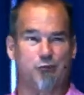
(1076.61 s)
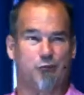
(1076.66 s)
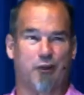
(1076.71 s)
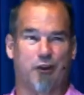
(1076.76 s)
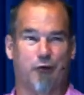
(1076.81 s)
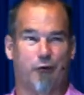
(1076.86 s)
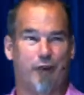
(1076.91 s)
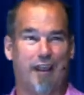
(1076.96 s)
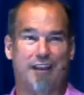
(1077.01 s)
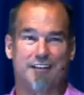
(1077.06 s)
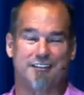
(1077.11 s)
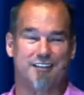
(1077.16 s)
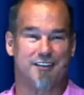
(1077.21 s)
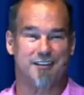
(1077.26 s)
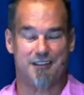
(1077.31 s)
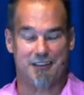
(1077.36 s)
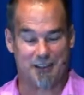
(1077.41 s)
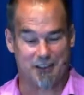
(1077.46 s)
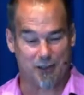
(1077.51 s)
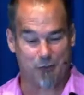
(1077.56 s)
regrets,
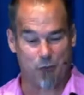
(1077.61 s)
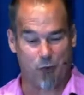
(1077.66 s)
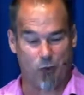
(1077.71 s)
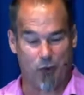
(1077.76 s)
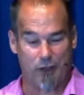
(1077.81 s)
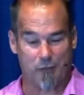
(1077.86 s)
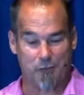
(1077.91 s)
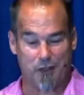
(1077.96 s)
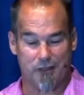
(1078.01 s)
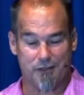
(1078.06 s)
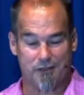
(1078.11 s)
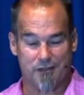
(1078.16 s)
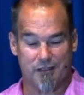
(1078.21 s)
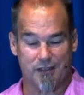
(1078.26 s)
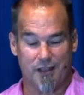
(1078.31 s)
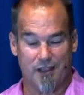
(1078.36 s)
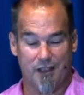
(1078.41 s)
and disappointments.